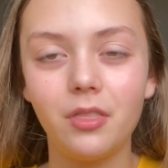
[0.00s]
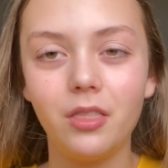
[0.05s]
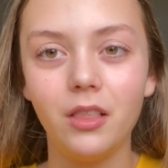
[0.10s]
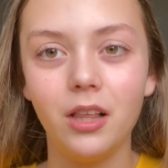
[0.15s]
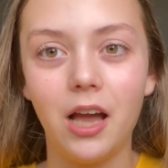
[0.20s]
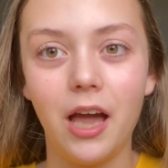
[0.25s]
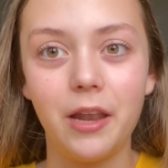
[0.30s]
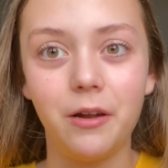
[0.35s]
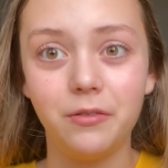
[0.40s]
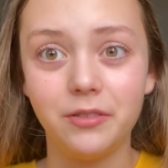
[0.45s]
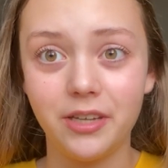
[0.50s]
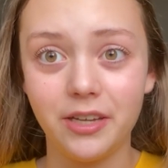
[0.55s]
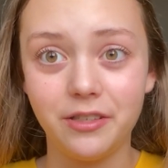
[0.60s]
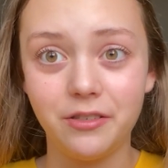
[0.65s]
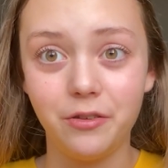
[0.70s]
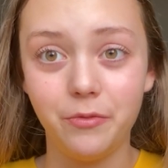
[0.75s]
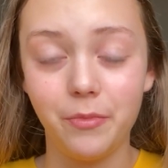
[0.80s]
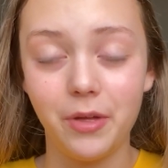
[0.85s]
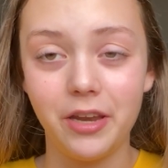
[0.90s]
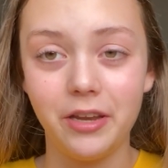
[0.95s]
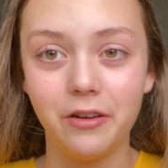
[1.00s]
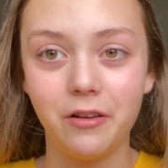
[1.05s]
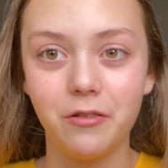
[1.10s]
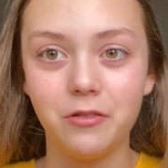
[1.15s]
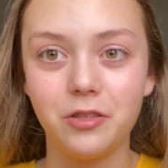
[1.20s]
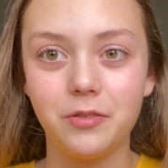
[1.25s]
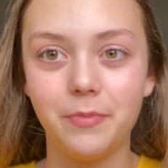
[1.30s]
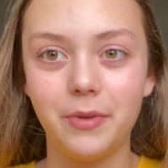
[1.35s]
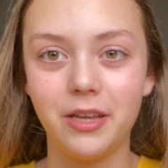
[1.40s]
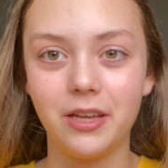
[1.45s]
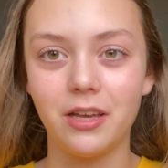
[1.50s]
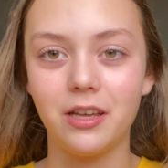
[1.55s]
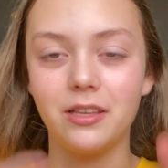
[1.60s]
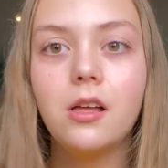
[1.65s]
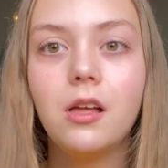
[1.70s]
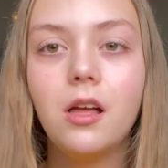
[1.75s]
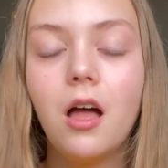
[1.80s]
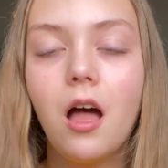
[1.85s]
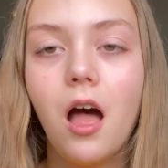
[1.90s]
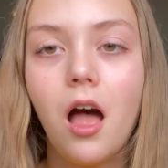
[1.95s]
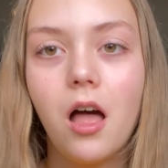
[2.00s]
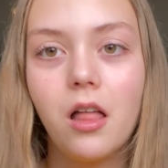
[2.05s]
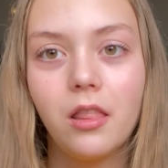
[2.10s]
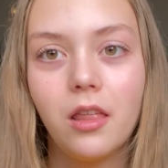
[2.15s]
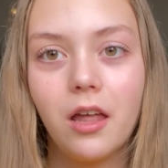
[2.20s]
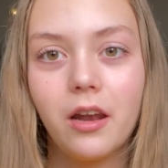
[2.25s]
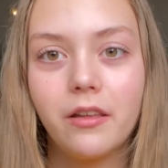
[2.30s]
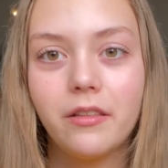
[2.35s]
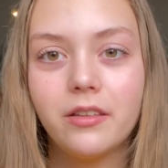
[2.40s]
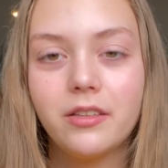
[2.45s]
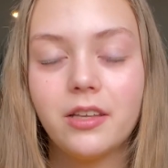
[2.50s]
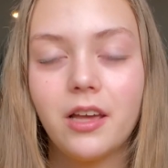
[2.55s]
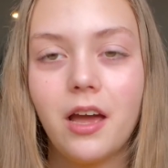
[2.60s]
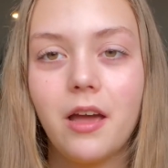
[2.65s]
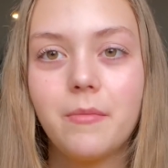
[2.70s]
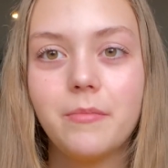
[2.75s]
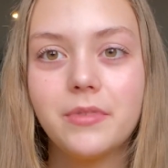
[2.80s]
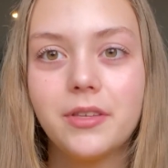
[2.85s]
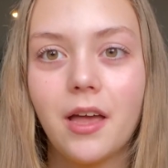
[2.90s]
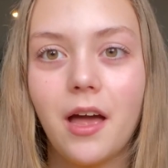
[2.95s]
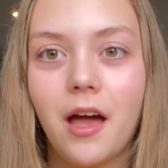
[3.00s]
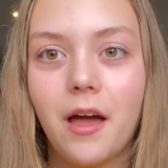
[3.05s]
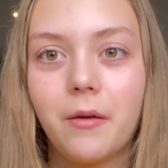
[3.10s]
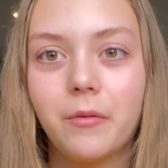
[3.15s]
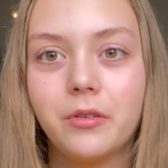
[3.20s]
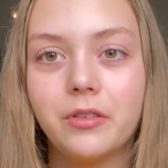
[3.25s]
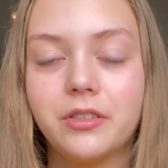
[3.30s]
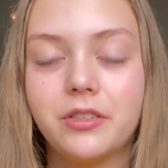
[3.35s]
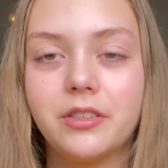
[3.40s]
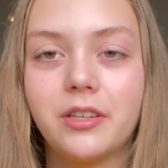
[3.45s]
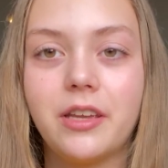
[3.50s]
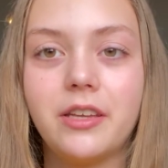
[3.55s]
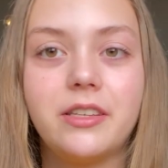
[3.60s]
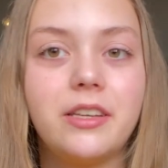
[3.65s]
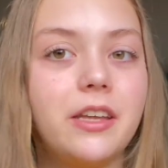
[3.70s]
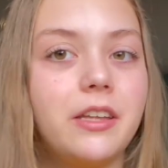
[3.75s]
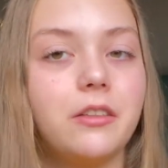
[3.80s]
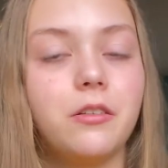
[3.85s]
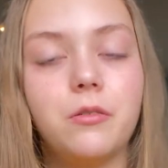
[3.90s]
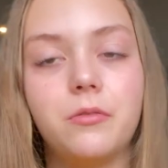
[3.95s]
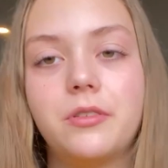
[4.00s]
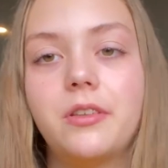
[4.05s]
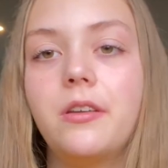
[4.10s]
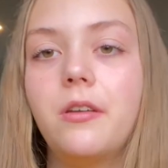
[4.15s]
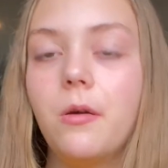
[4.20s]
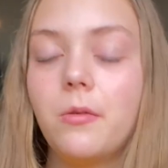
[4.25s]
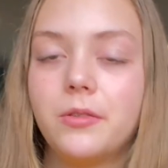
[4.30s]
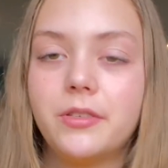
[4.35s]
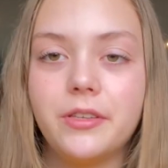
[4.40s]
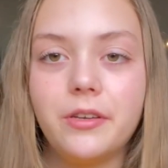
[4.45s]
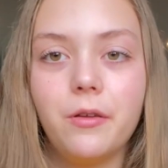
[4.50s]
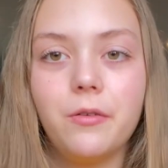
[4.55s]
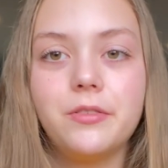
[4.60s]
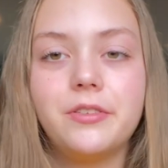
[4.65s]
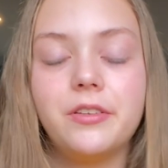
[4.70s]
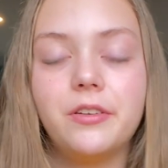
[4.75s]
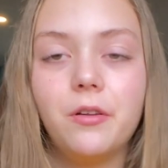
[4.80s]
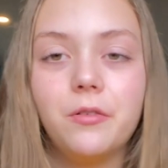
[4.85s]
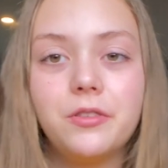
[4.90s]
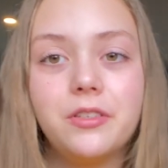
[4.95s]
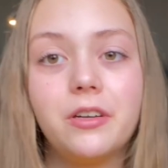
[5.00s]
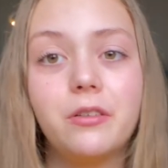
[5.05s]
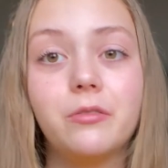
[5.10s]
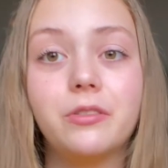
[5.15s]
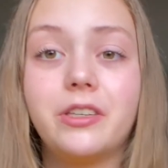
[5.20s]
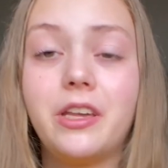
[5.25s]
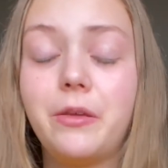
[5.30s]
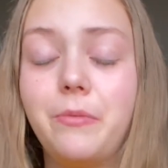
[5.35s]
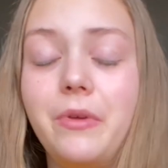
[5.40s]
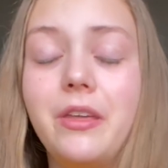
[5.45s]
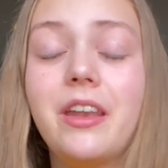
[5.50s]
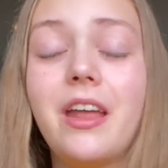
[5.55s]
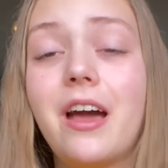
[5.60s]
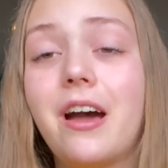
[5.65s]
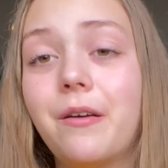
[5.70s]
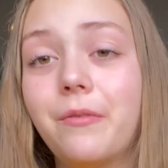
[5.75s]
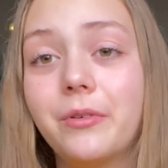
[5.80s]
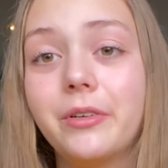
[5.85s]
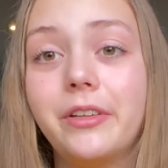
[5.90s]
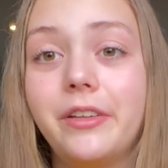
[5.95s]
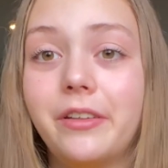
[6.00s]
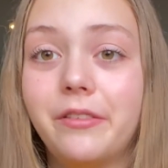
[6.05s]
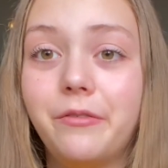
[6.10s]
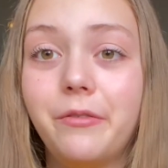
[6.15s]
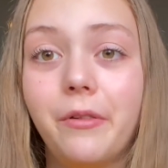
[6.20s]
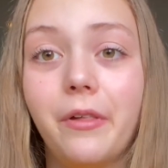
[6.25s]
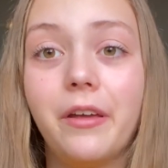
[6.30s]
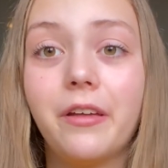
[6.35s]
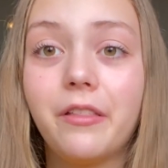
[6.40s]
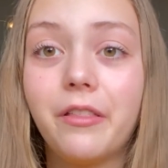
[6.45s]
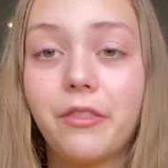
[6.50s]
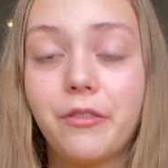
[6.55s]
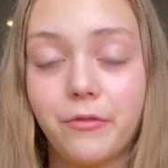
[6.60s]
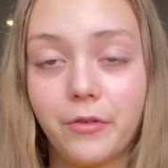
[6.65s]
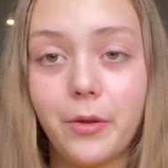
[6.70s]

I don't take too many notes, because a lot of the times I will just like take notes and notes and notes and notes, and it'll take me an hour to get through like 3